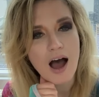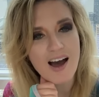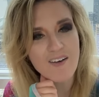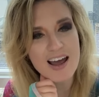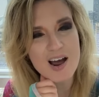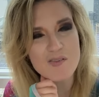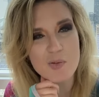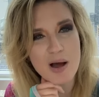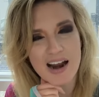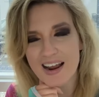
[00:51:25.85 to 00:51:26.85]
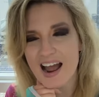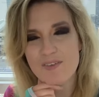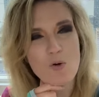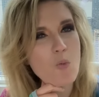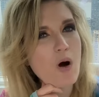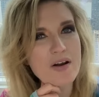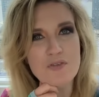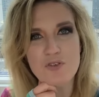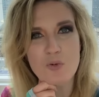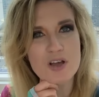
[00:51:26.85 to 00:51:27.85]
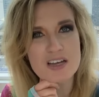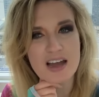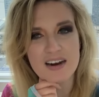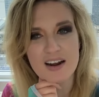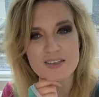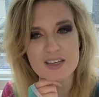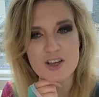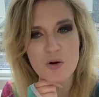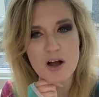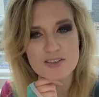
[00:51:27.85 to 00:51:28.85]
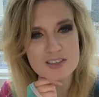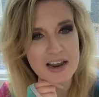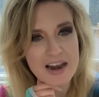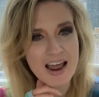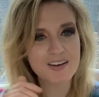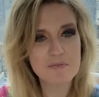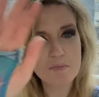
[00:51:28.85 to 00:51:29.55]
All right, everybody. Have a wonderful weekend, and I'll see you on Sunday.